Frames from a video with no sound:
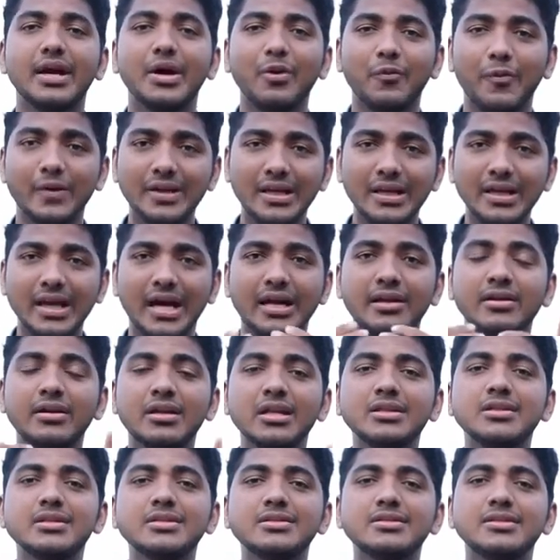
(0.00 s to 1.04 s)
when an
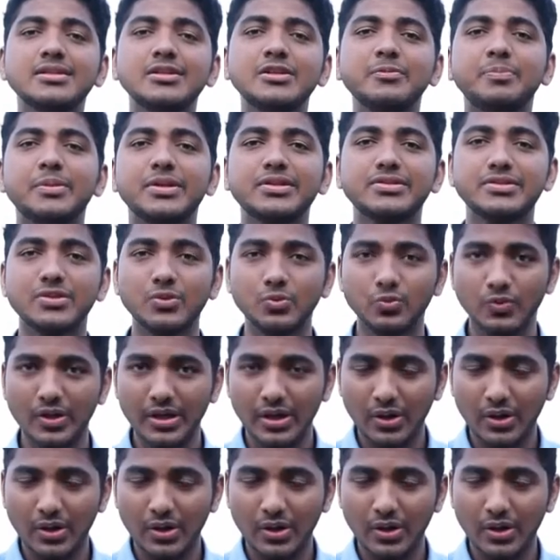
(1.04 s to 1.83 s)
unregistered person will